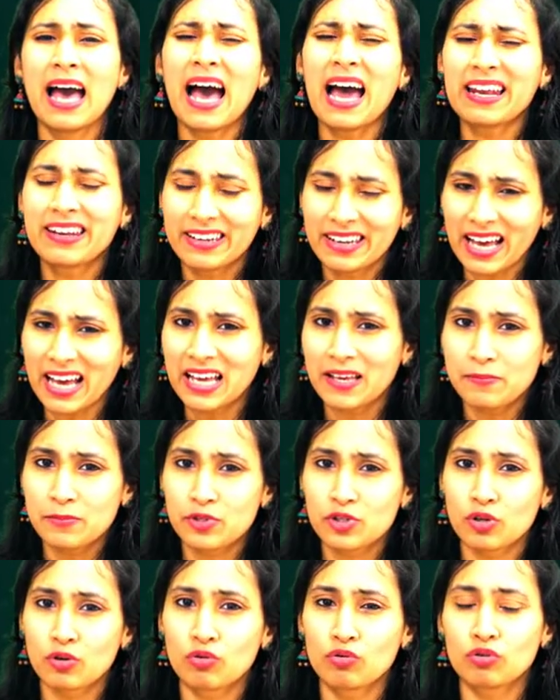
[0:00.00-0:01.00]
At
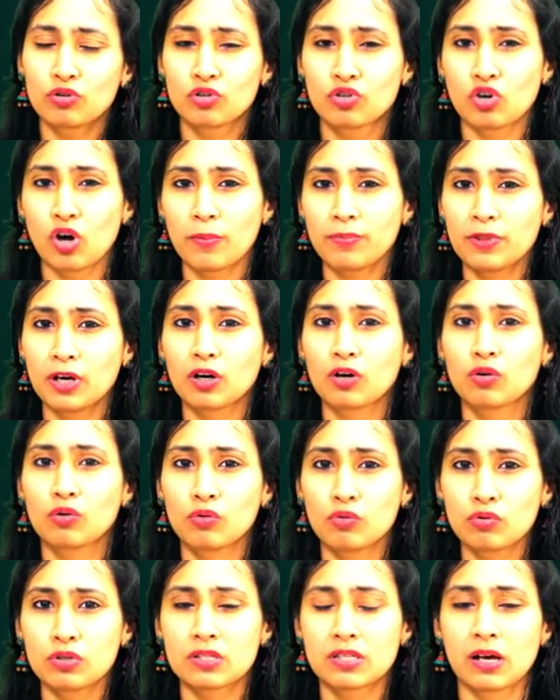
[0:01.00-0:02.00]
times you could drop the
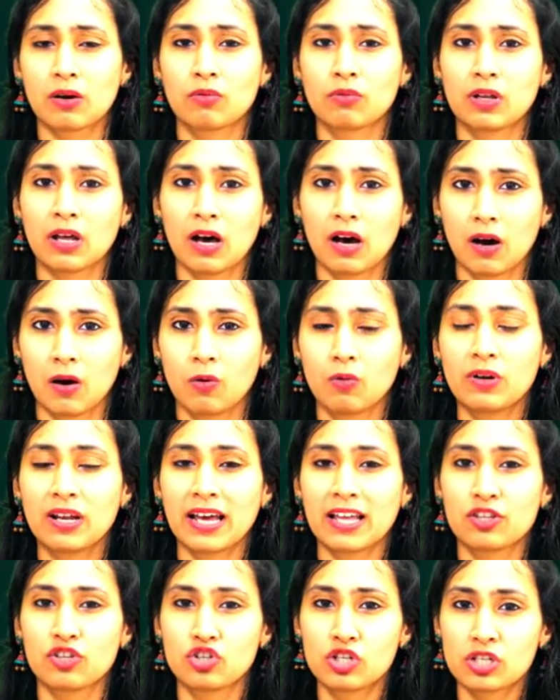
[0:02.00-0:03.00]
ku sound out
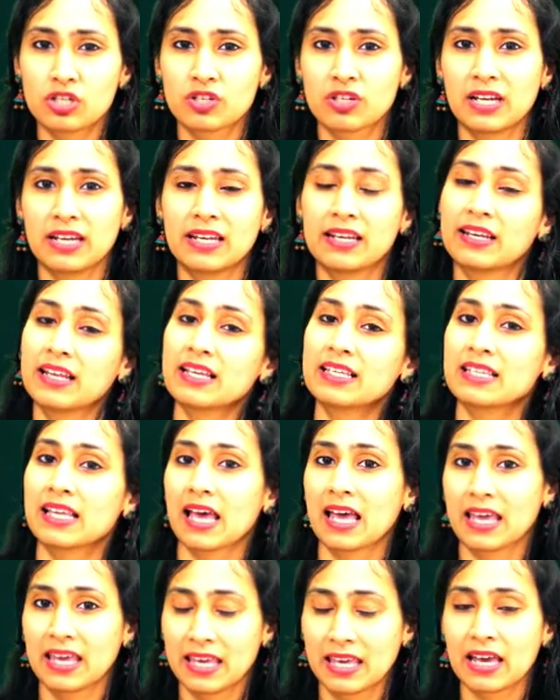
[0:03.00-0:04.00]
and just read it as
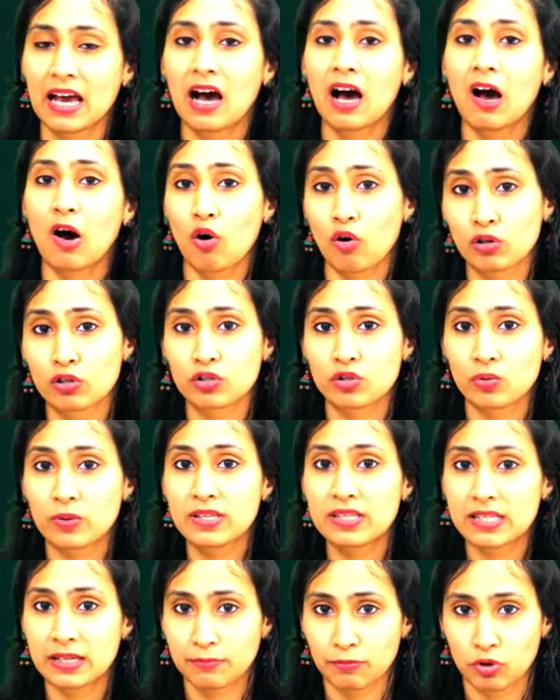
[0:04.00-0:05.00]
hya also in
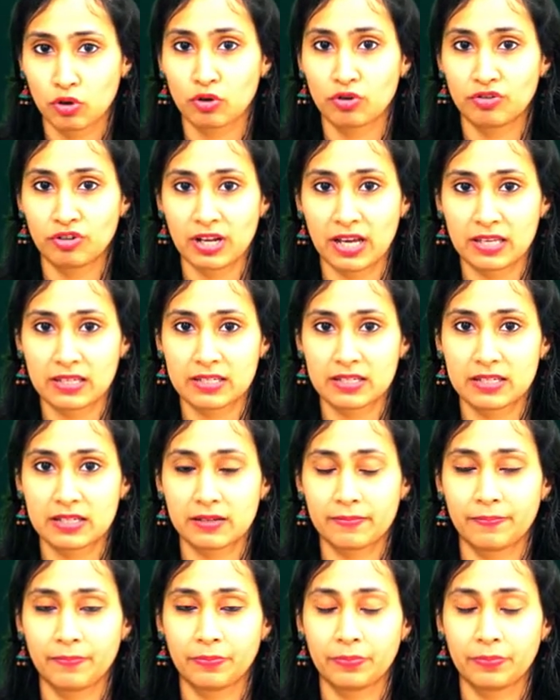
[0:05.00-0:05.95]
some context.